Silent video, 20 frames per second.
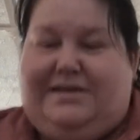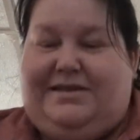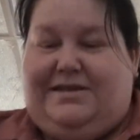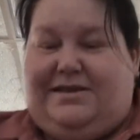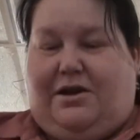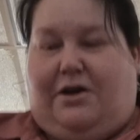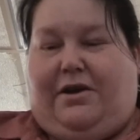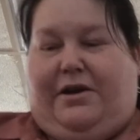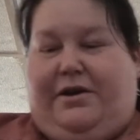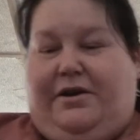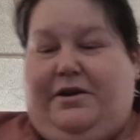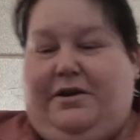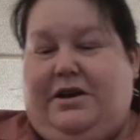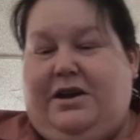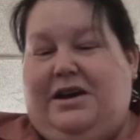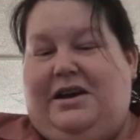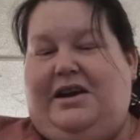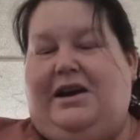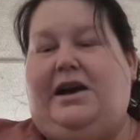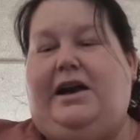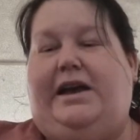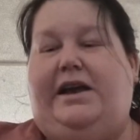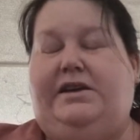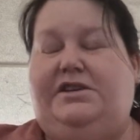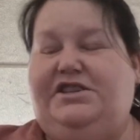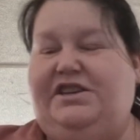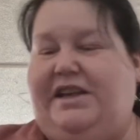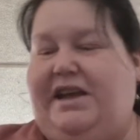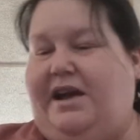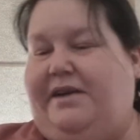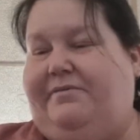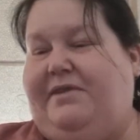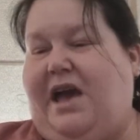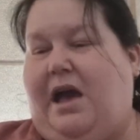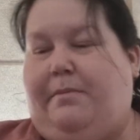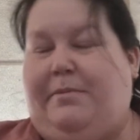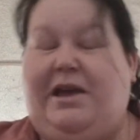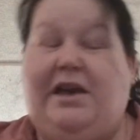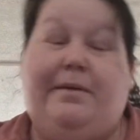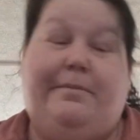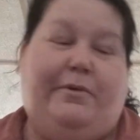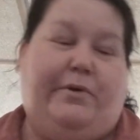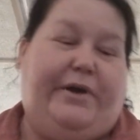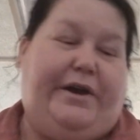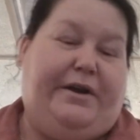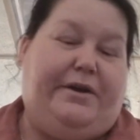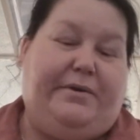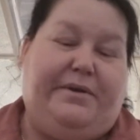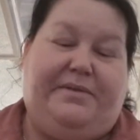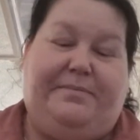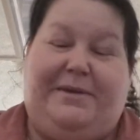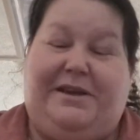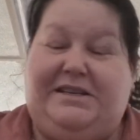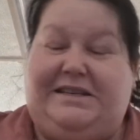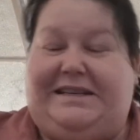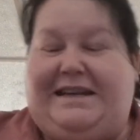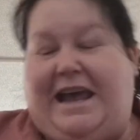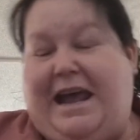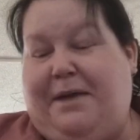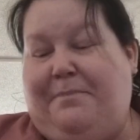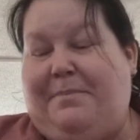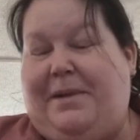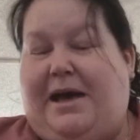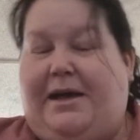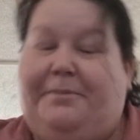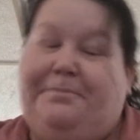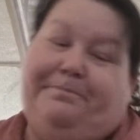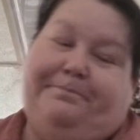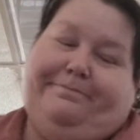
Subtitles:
So, I actually have Cami at work with me today, but